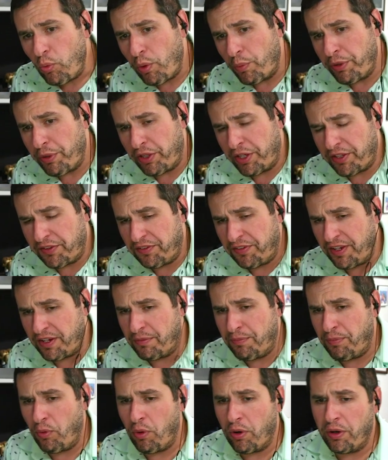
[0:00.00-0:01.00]
When we look at
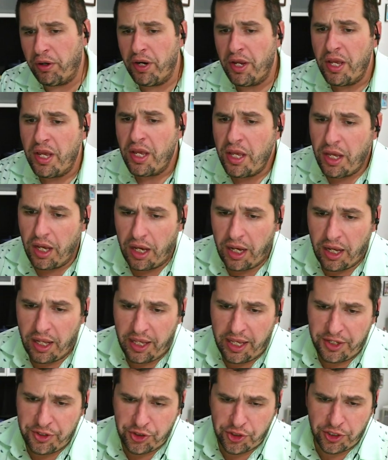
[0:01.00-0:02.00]
Singapore,
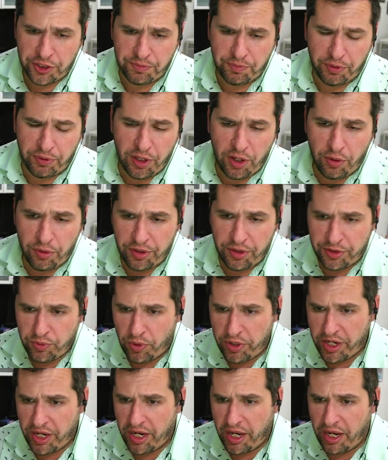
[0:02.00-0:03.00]
it's just below the
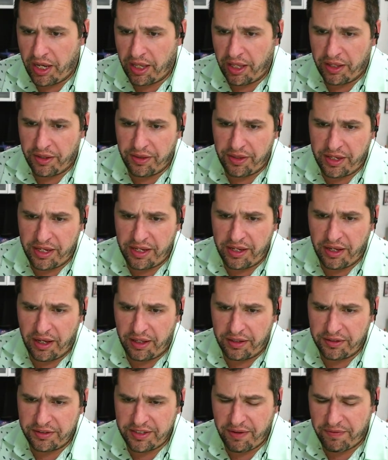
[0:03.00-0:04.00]

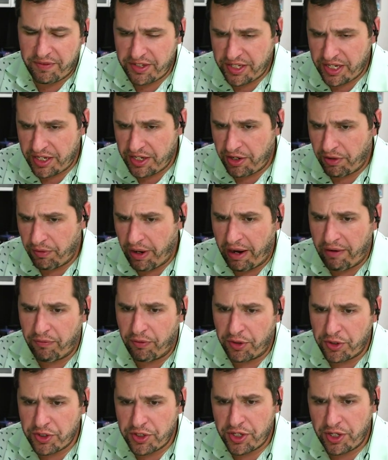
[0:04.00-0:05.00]
17-year
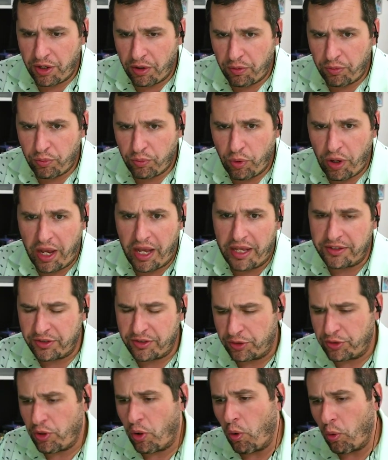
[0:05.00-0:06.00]
average. You know,
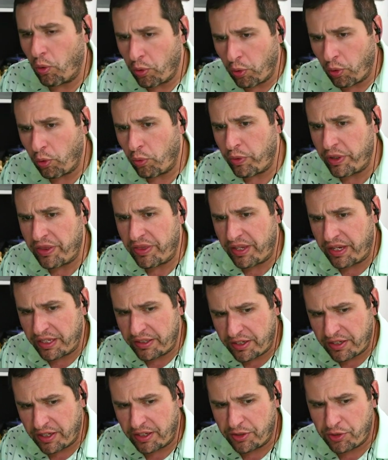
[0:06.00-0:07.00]
as a total, we think
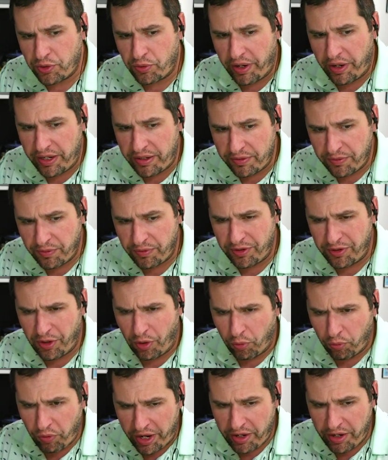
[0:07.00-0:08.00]
it's going to trend, you
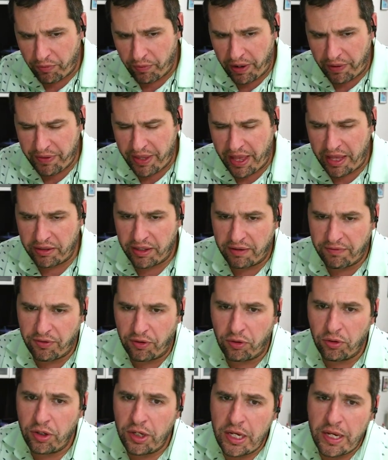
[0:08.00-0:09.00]
know, right around that
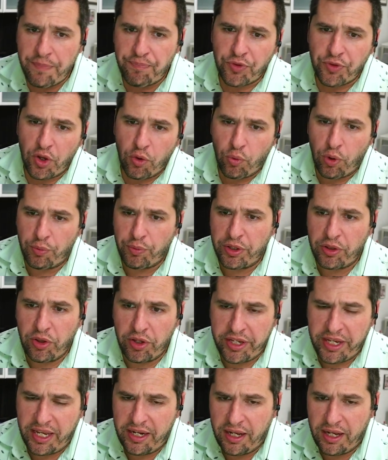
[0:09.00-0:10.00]
level. When we
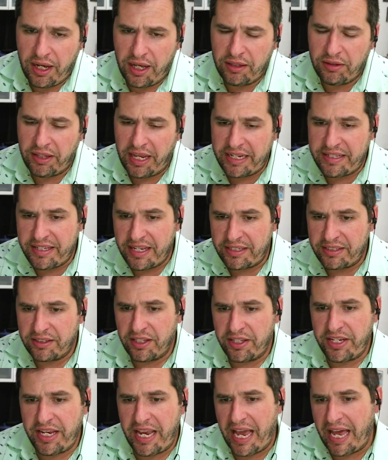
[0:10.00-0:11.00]
look at light
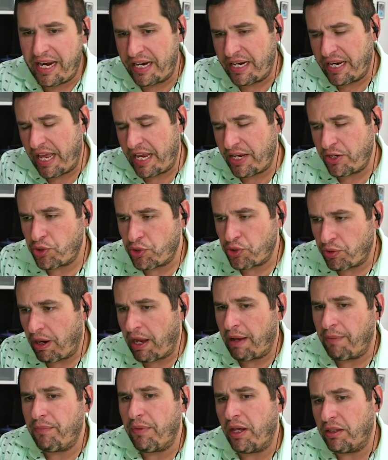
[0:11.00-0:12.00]
distillate, you had a nice
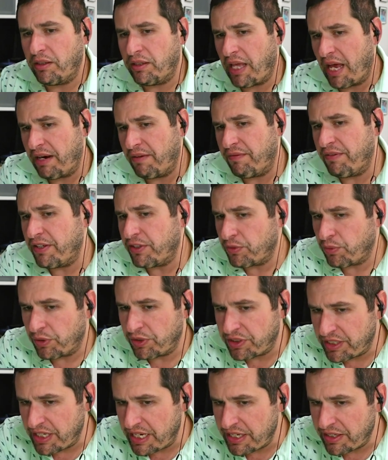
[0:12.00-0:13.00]
drop. A lot of this
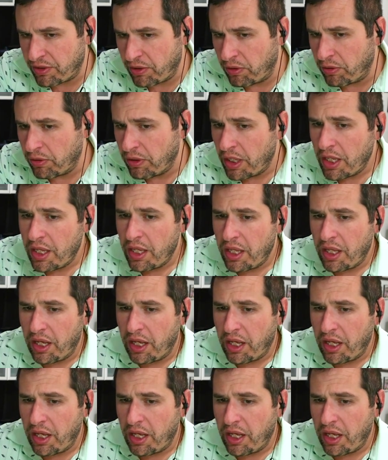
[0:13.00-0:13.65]
was seasonal.